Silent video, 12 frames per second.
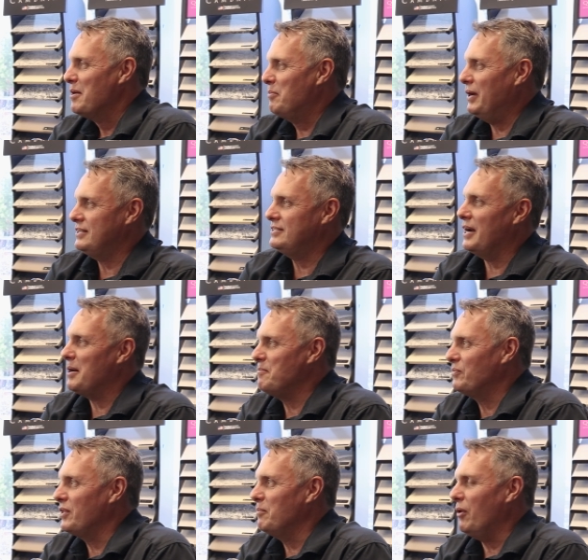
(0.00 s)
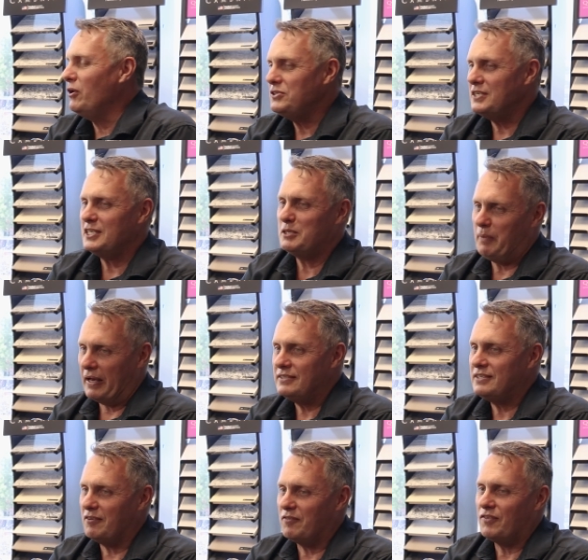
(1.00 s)
But um, the most
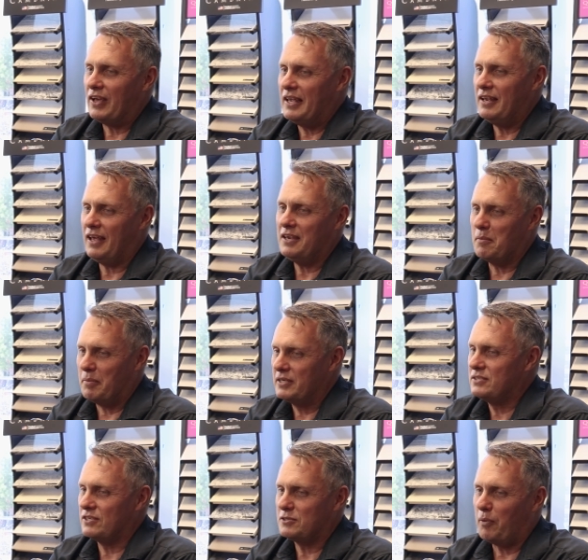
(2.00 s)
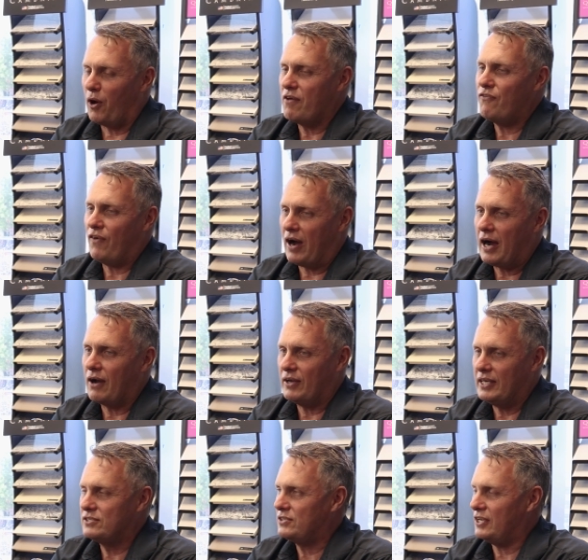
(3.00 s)
expensive in, in your business by far
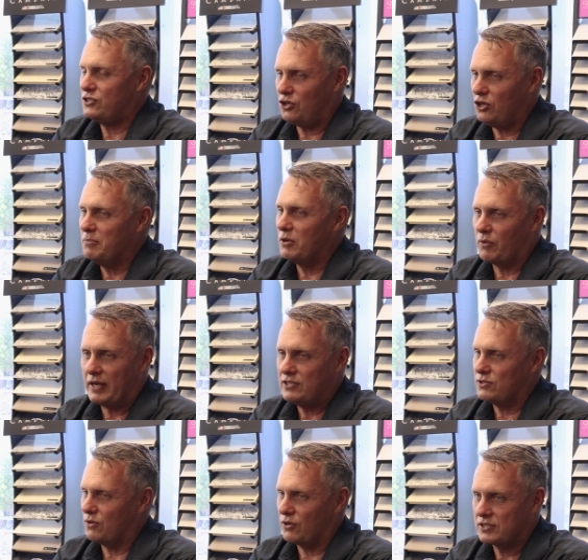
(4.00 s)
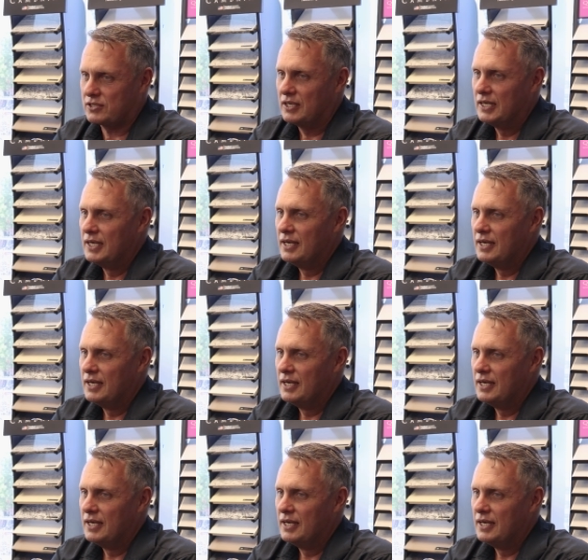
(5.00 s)
is, is human resource.